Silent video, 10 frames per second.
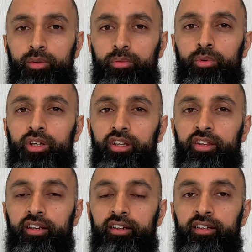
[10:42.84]
What do you
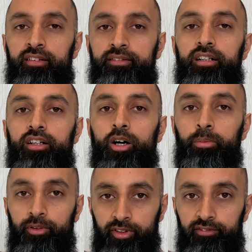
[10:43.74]
think? Hope
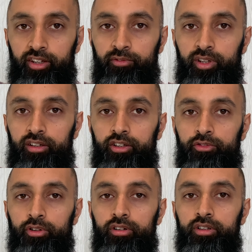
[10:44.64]
you found this video
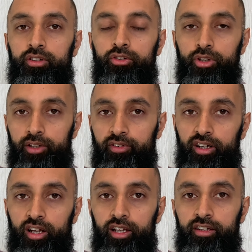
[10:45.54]
useful. Do give it a
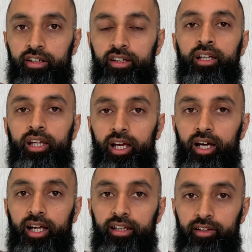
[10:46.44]
like,
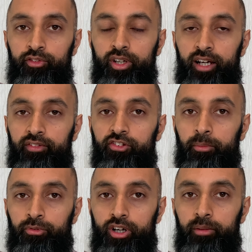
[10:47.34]
and if you haven't
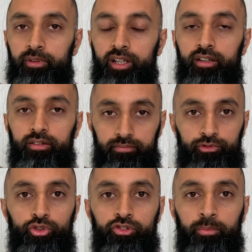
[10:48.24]
subscribed yet,
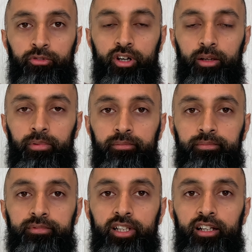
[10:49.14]
do subscribe.
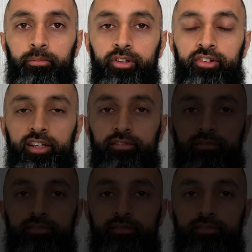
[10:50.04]
That helps us out.